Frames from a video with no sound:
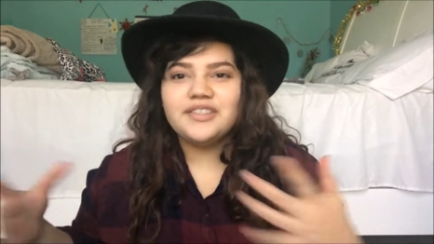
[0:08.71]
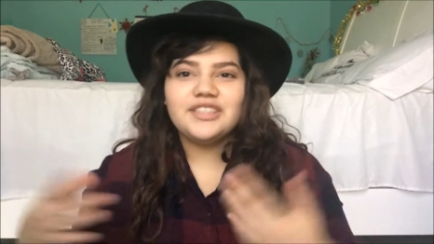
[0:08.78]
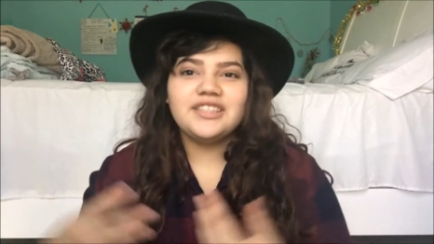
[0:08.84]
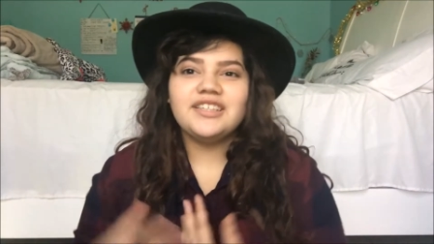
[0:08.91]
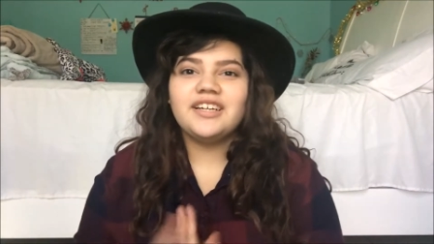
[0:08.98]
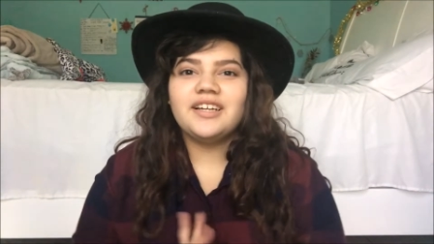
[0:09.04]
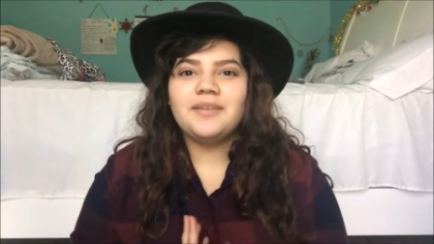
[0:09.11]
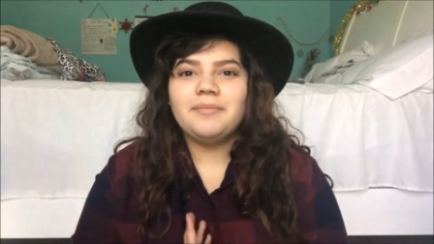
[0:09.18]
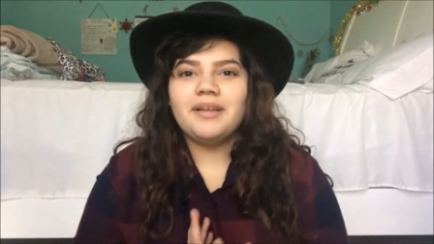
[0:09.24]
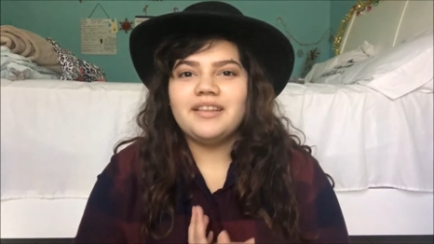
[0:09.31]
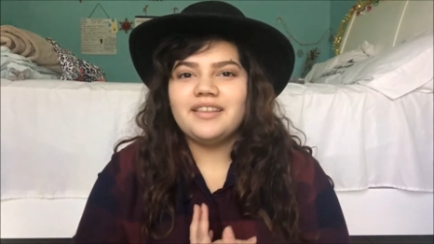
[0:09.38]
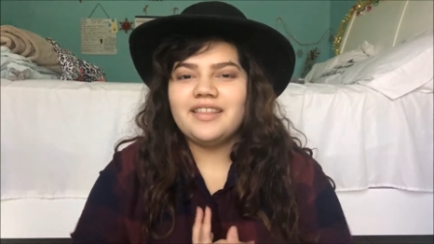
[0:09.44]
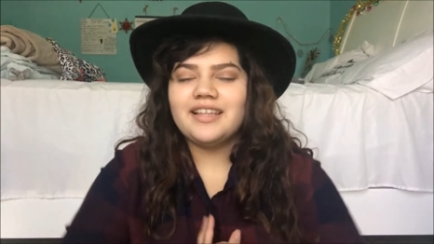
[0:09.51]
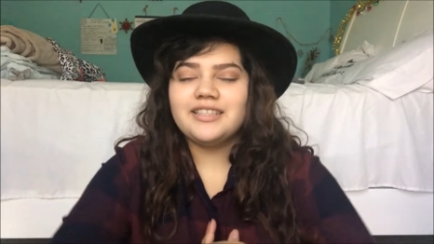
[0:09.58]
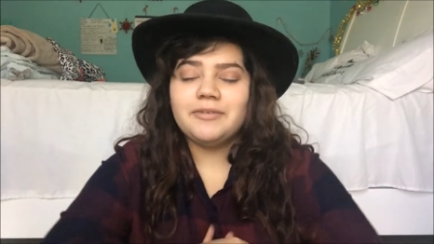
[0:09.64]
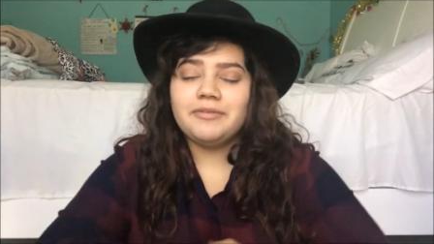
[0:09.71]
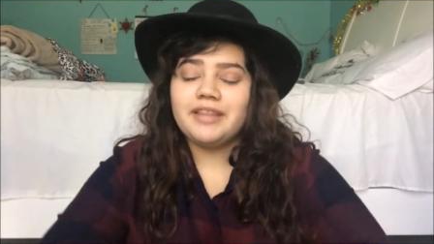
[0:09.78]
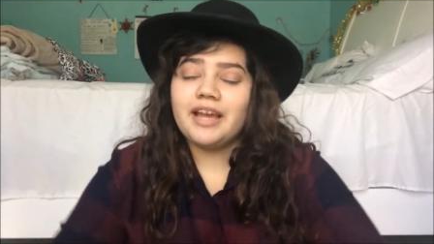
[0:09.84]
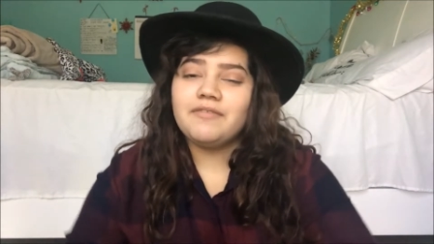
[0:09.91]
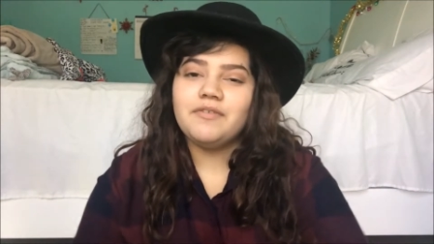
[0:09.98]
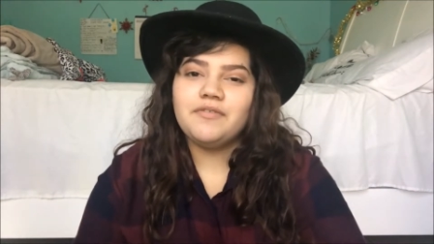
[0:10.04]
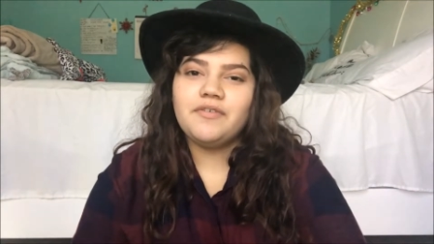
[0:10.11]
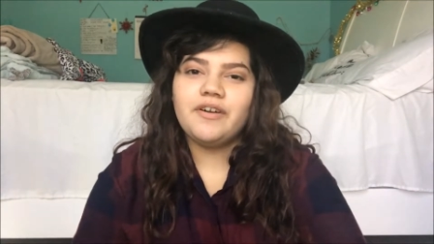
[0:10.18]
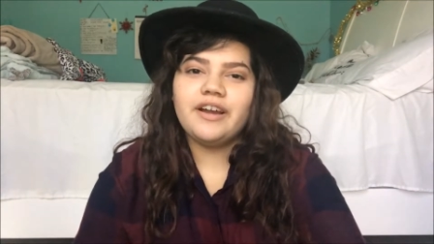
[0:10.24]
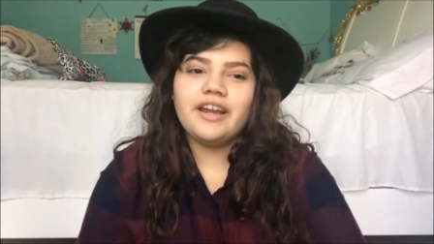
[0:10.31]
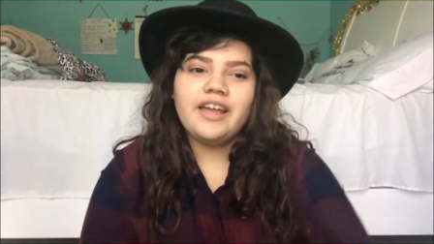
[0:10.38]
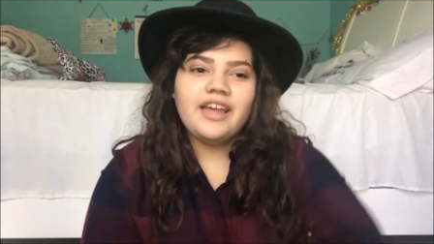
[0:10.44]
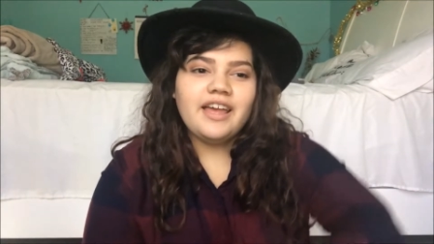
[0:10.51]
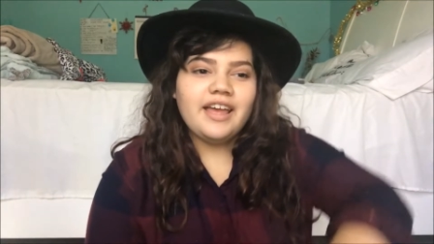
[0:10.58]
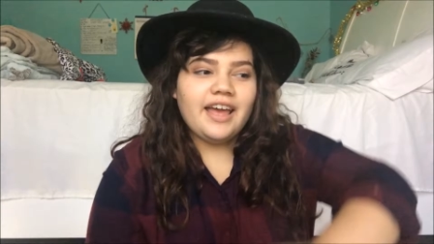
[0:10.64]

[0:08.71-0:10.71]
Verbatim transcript: We're just talking about the things that we're thankful for.